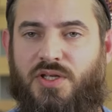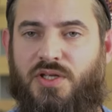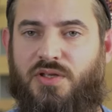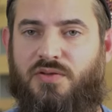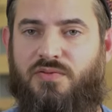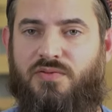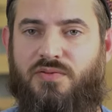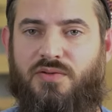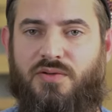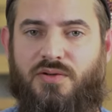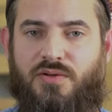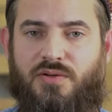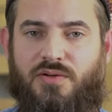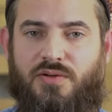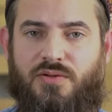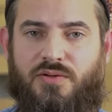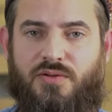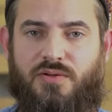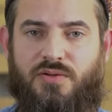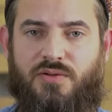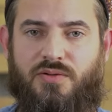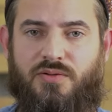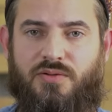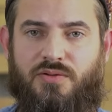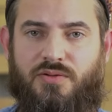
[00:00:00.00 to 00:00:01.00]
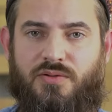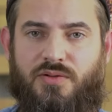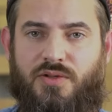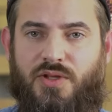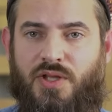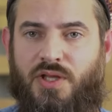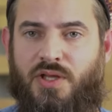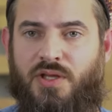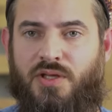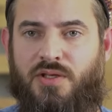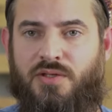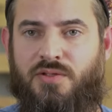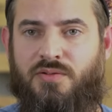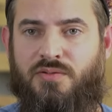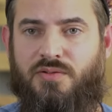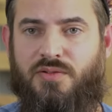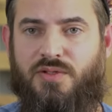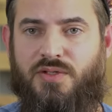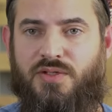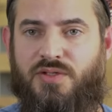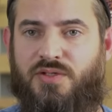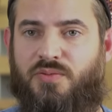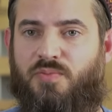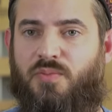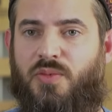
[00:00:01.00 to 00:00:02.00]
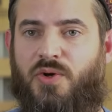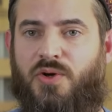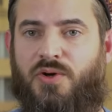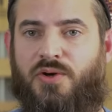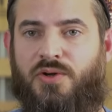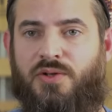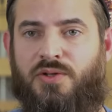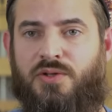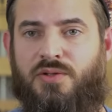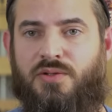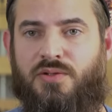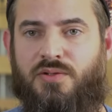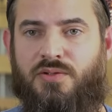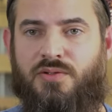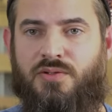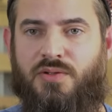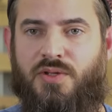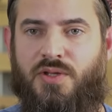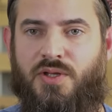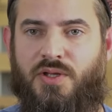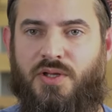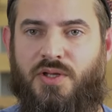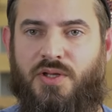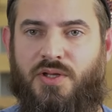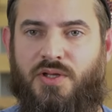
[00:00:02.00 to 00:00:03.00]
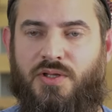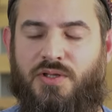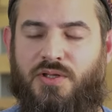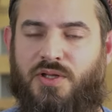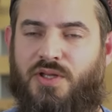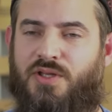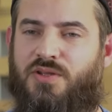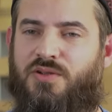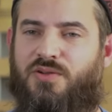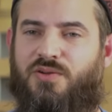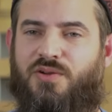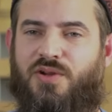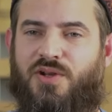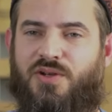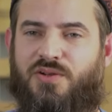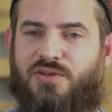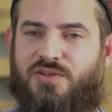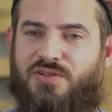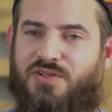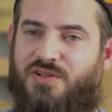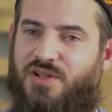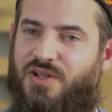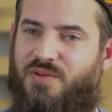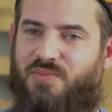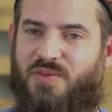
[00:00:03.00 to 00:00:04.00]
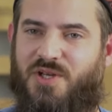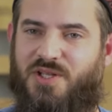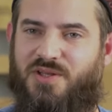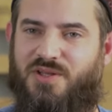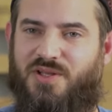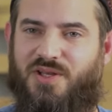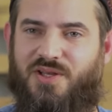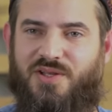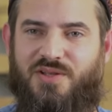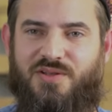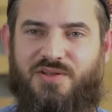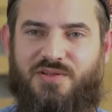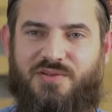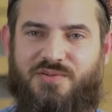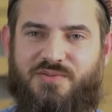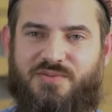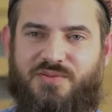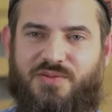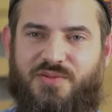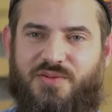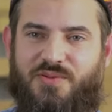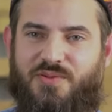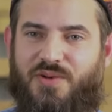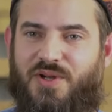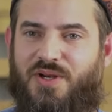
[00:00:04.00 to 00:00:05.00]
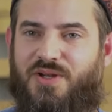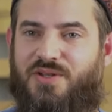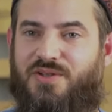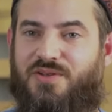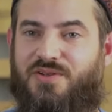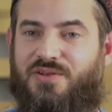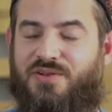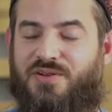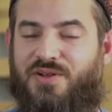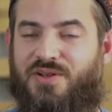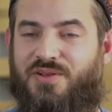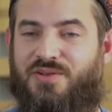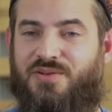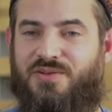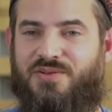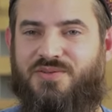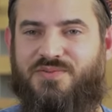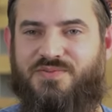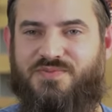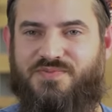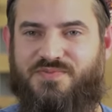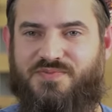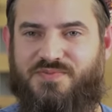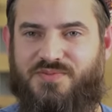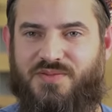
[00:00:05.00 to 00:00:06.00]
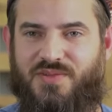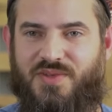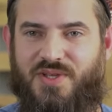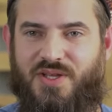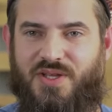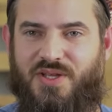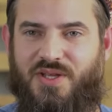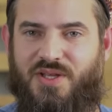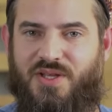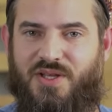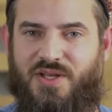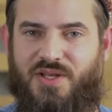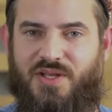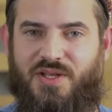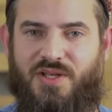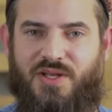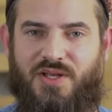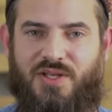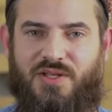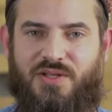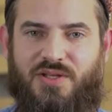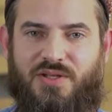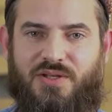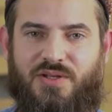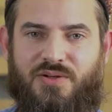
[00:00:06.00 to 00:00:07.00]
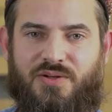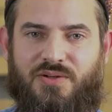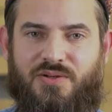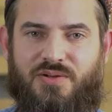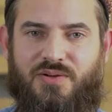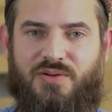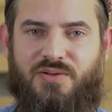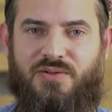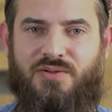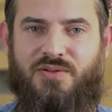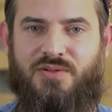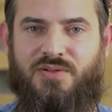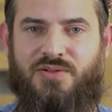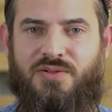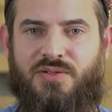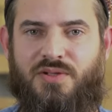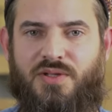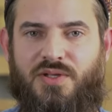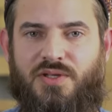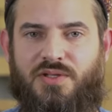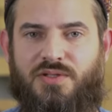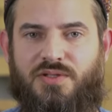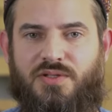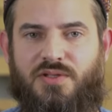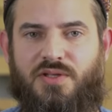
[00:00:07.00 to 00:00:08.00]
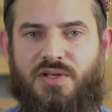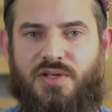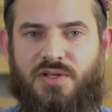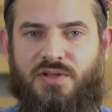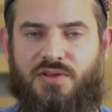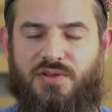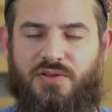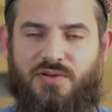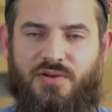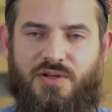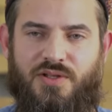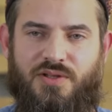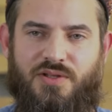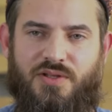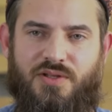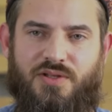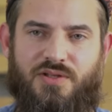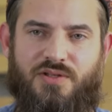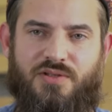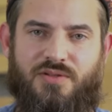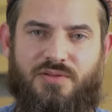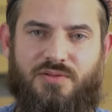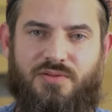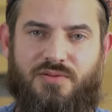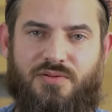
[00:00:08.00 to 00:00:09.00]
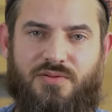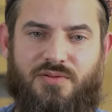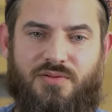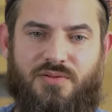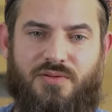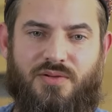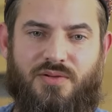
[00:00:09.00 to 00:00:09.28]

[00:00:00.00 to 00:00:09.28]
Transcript: if your day is void, then you cannot sleep at night what are you gonna do? And the, all those things they are threatening